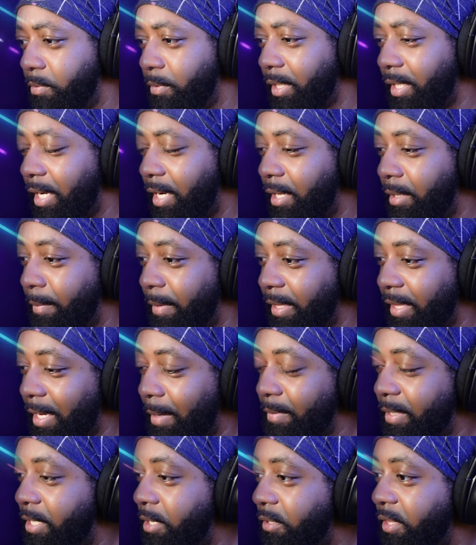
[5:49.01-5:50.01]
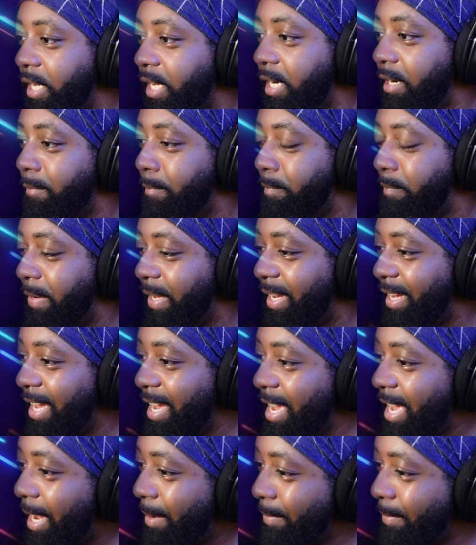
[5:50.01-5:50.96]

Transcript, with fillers: What the hell am I? Th- I'm, I still thinking of Vanos.